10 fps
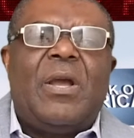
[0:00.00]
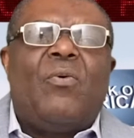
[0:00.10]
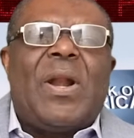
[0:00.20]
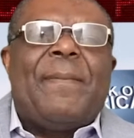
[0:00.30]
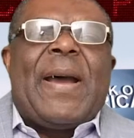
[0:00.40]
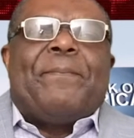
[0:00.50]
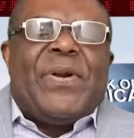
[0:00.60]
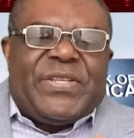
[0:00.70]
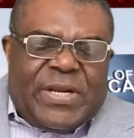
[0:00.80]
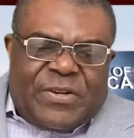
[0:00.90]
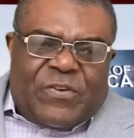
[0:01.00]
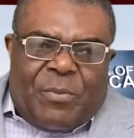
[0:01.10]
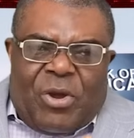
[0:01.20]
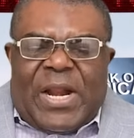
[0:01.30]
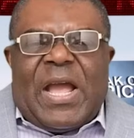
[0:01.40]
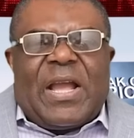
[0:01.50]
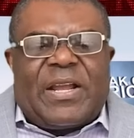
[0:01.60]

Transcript: What about presidents from other